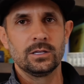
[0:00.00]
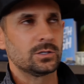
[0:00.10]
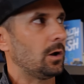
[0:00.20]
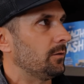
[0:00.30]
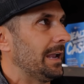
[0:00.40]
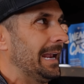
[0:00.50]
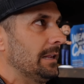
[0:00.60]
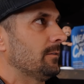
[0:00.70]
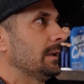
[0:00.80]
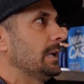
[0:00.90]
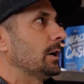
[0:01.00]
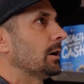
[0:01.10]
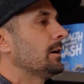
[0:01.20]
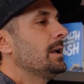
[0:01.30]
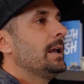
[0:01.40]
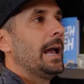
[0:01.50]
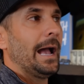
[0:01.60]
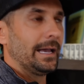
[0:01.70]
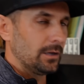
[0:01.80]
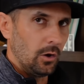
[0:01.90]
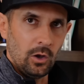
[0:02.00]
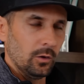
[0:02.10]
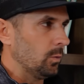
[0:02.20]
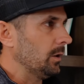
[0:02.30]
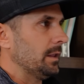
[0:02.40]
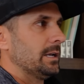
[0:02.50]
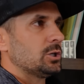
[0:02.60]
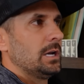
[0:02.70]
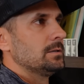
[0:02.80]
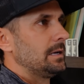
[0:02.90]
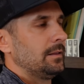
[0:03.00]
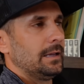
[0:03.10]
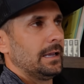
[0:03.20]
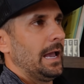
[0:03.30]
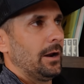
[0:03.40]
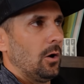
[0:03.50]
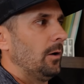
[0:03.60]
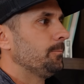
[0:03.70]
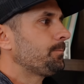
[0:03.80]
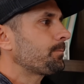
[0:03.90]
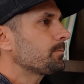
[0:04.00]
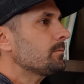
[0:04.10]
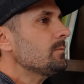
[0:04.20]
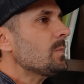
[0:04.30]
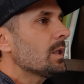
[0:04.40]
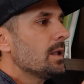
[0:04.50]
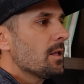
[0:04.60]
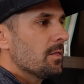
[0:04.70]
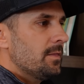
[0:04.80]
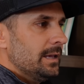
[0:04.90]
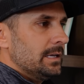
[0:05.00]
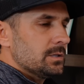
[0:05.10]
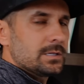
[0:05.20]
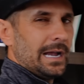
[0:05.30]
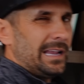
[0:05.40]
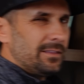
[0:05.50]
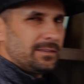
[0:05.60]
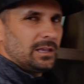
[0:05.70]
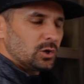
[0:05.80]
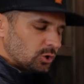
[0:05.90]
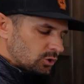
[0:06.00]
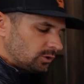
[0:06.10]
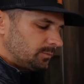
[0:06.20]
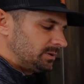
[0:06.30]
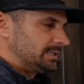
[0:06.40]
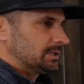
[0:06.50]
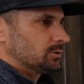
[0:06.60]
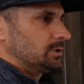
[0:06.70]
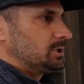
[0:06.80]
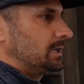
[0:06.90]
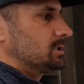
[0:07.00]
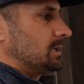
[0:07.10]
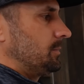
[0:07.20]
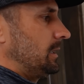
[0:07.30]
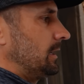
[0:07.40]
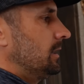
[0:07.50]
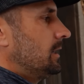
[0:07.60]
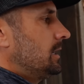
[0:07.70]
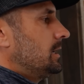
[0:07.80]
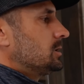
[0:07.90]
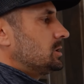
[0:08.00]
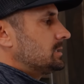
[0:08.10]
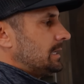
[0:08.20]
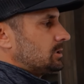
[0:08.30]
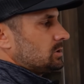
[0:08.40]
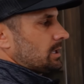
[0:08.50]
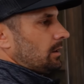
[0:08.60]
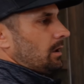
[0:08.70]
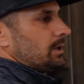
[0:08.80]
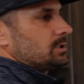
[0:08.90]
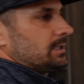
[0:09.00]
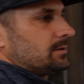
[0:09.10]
going to solve anything here at all. Will not change anything at all. This, I think, could potentially change something. She's saying she's going to launch a